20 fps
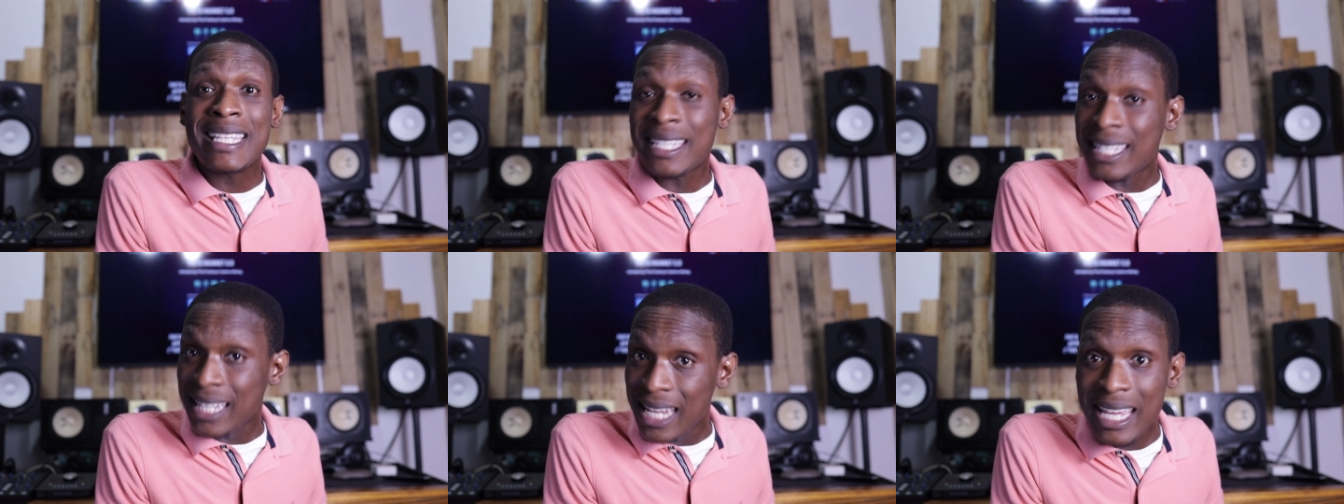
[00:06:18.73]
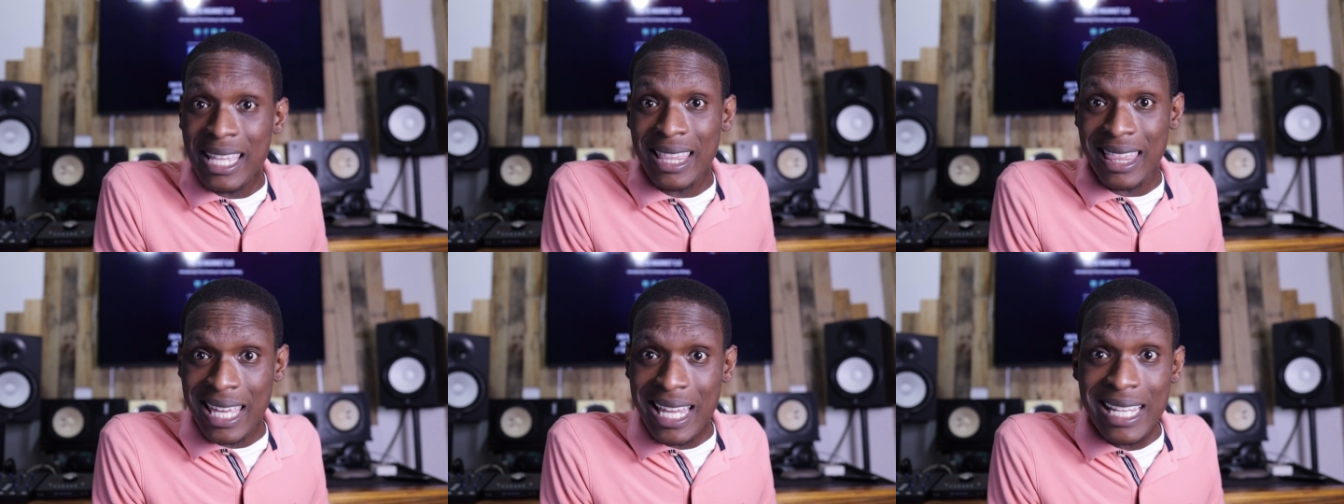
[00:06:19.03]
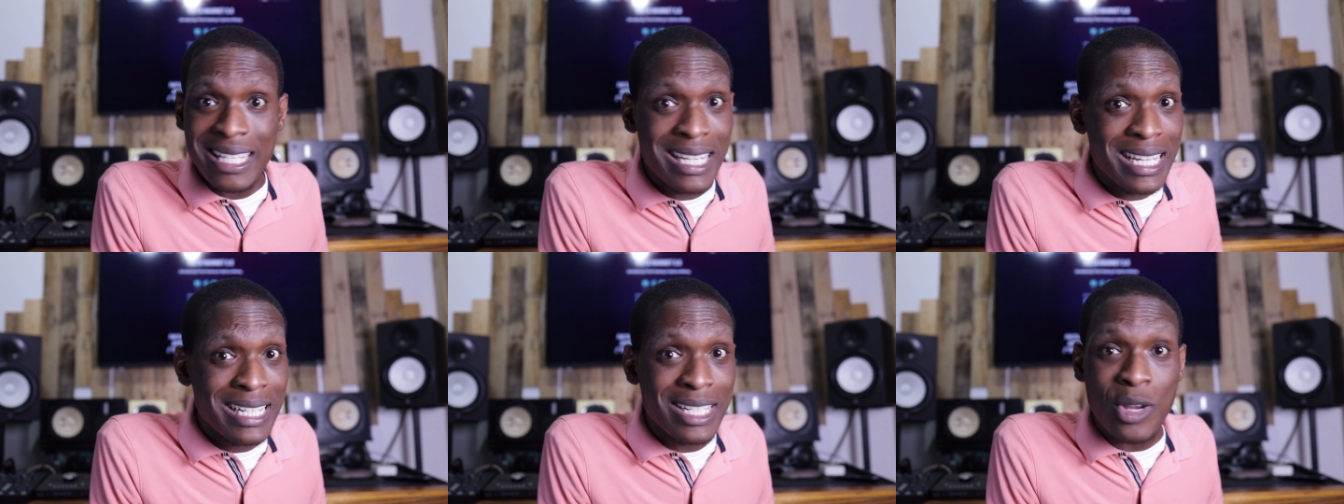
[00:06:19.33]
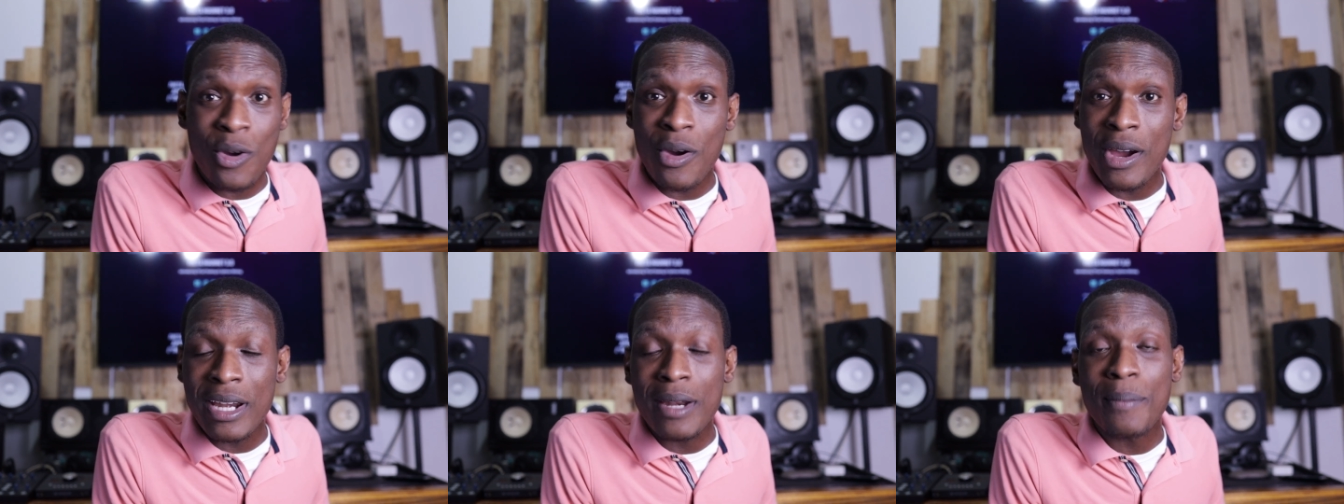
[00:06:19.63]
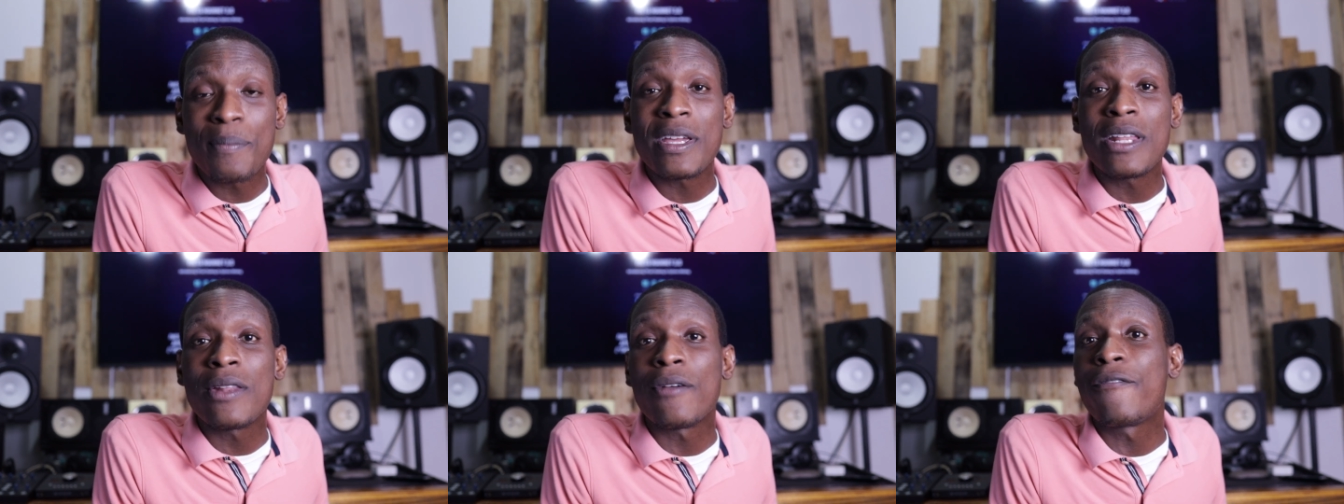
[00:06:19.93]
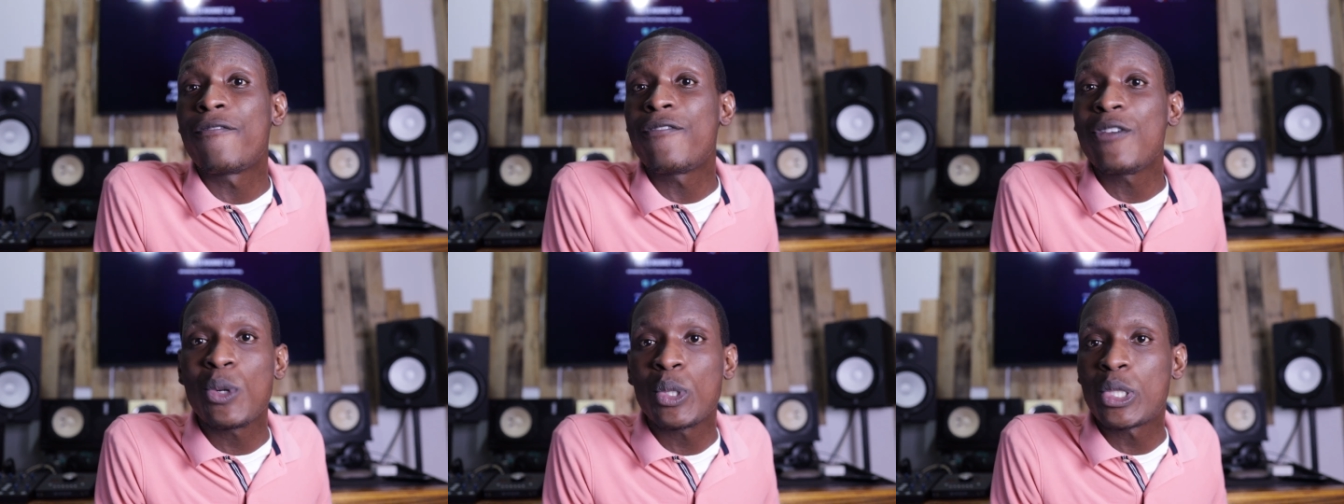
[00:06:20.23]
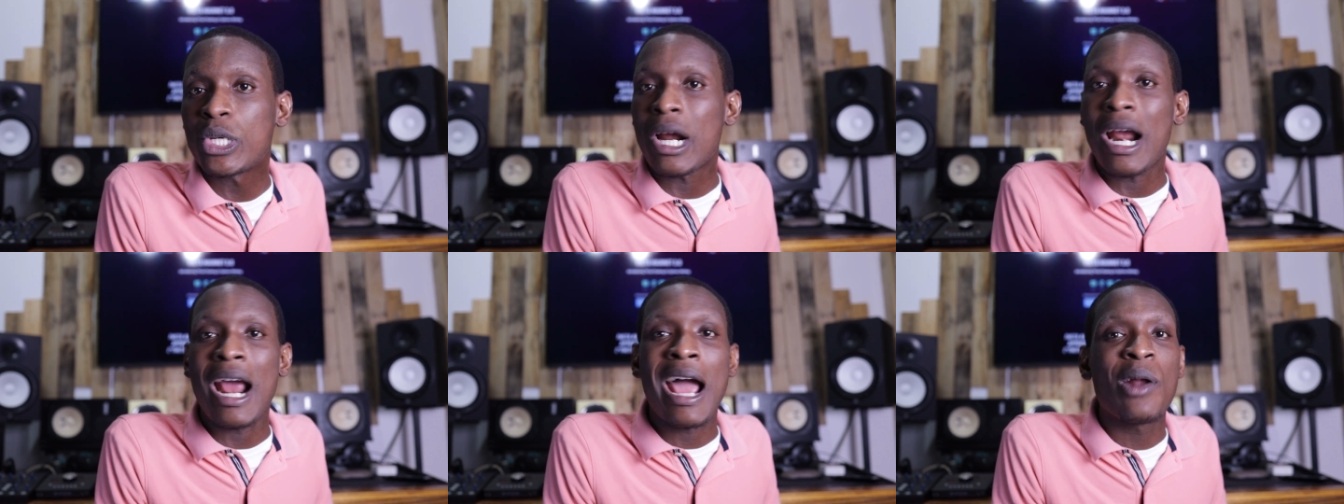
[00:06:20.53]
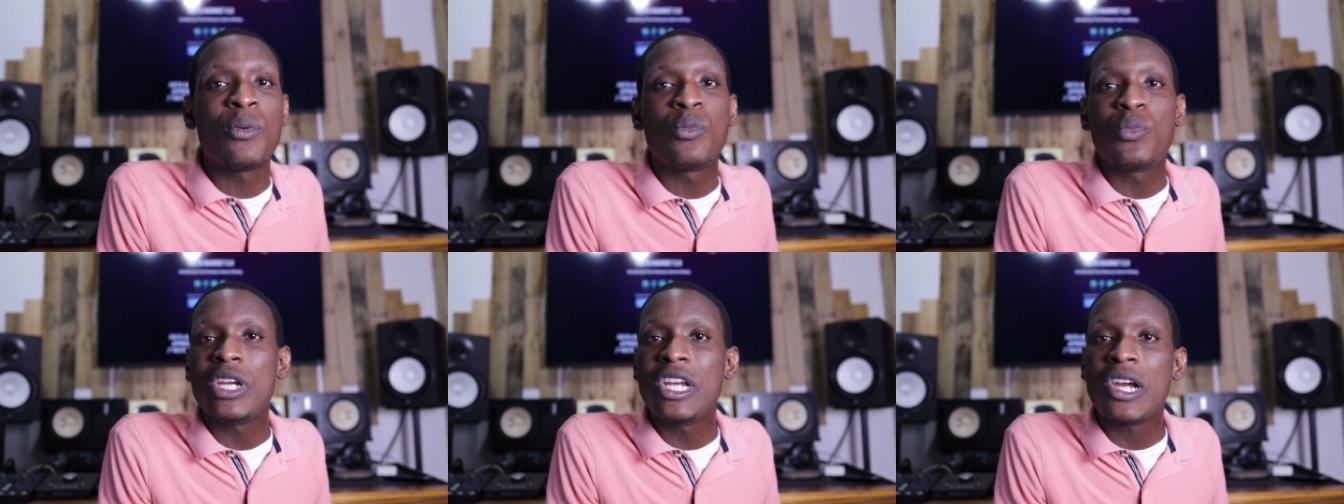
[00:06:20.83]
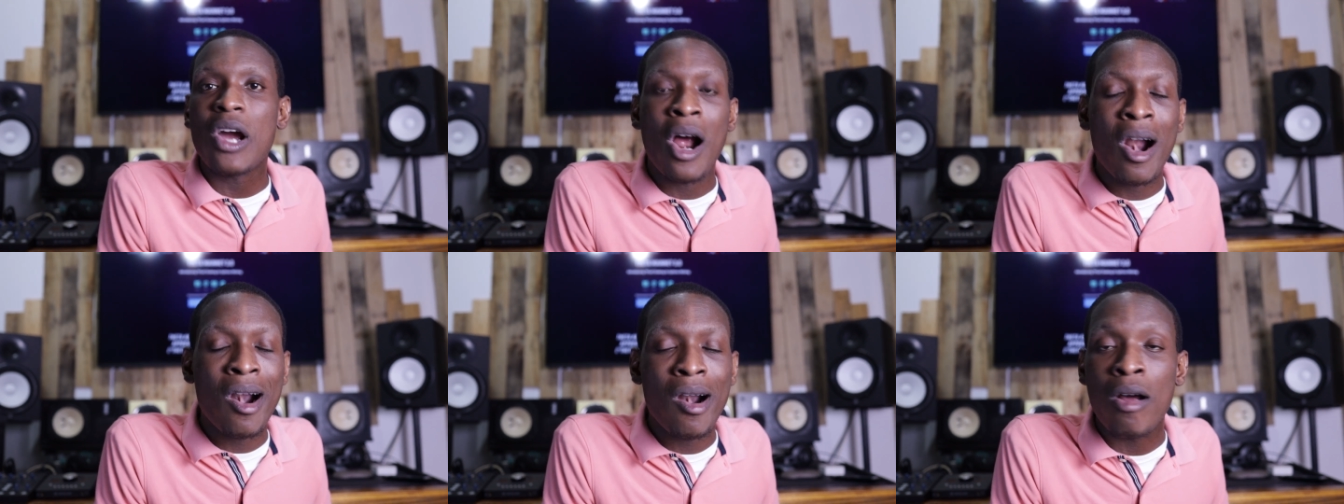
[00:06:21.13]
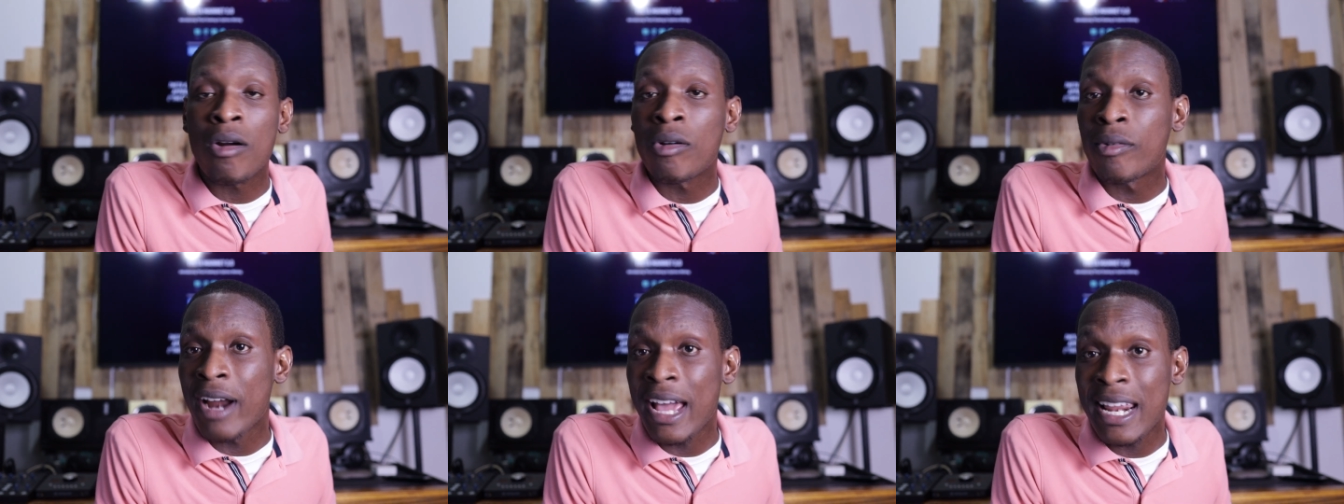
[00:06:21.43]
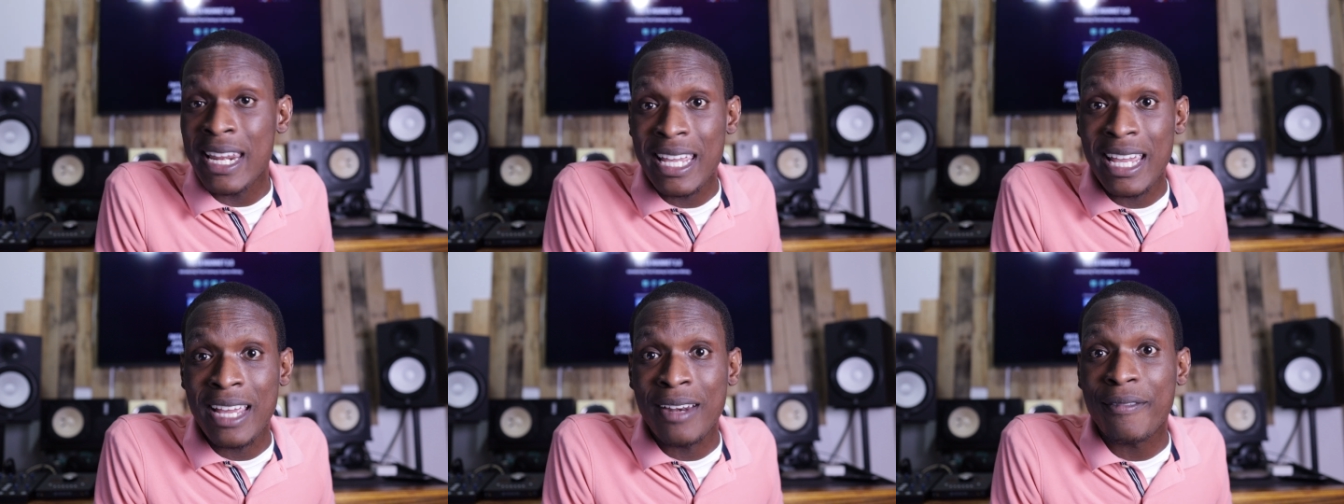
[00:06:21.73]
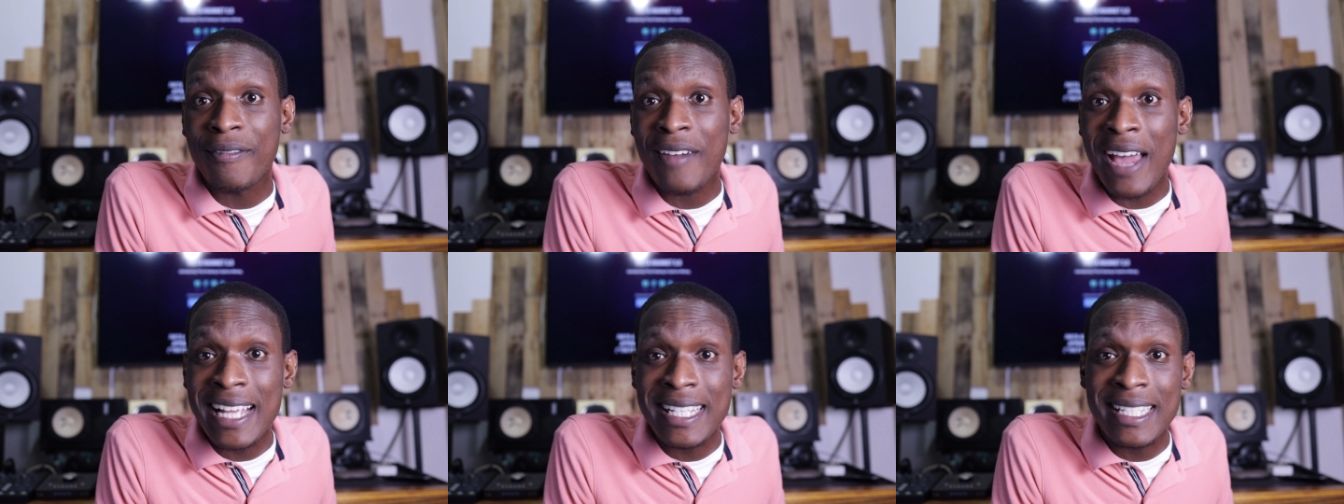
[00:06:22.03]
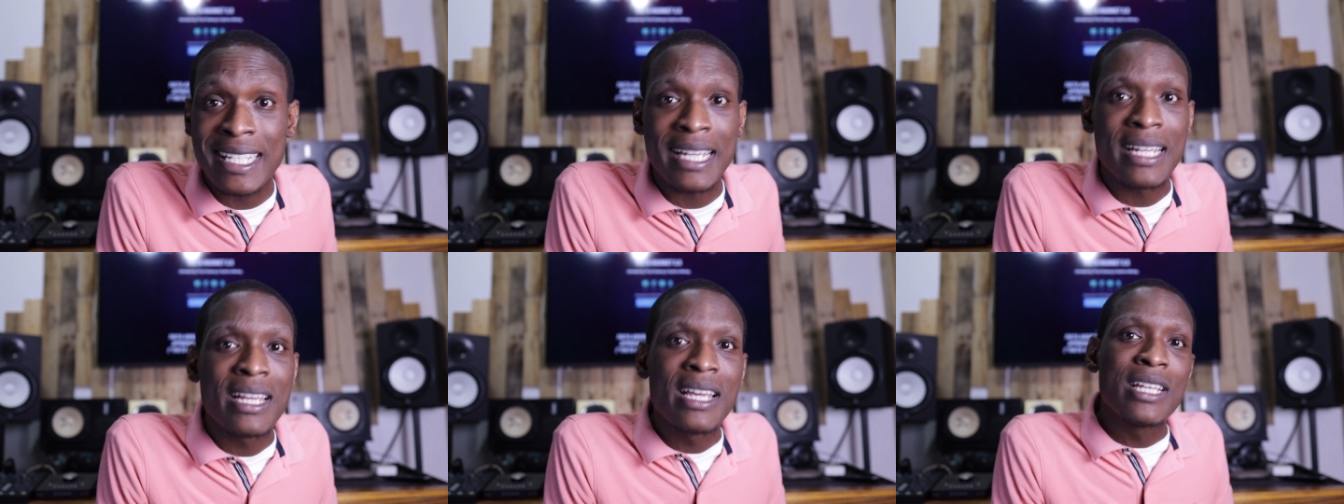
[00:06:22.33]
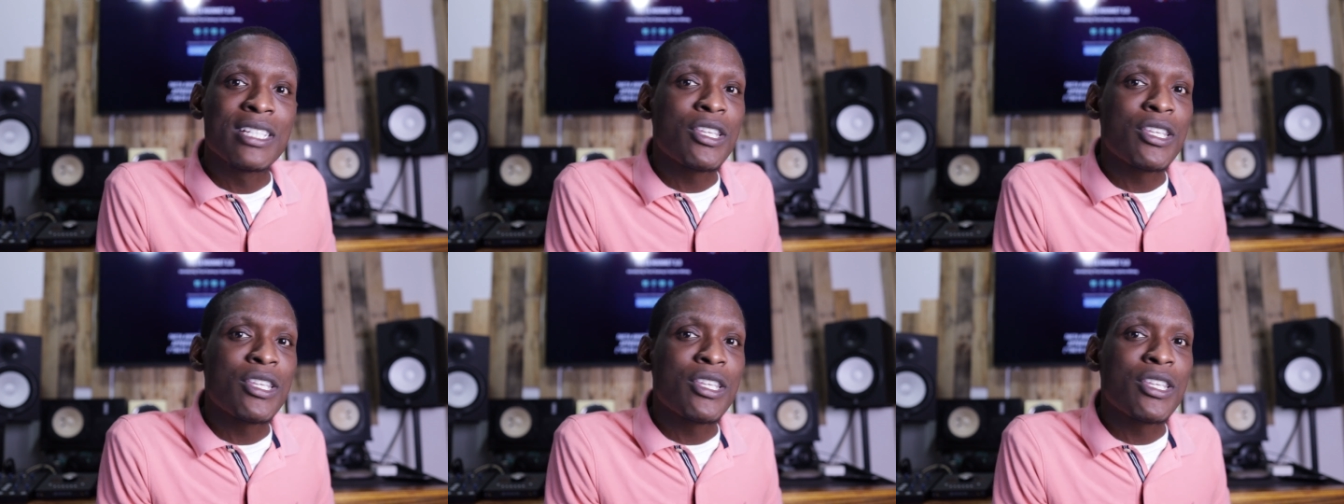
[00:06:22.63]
see this is going to be the future and we are already invested.